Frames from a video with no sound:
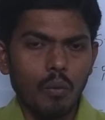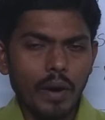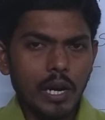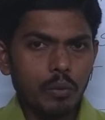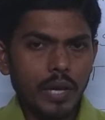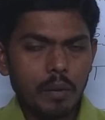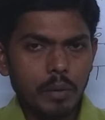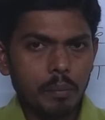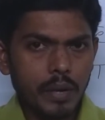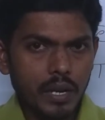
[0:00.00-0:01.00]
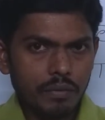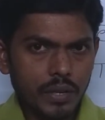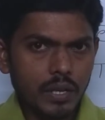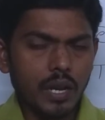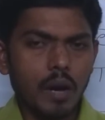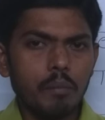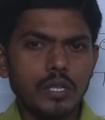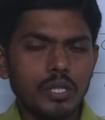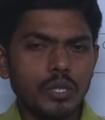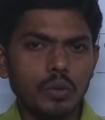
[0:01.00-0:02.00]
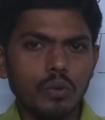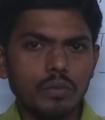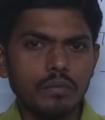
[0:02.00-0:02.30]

while we are preparing for competitive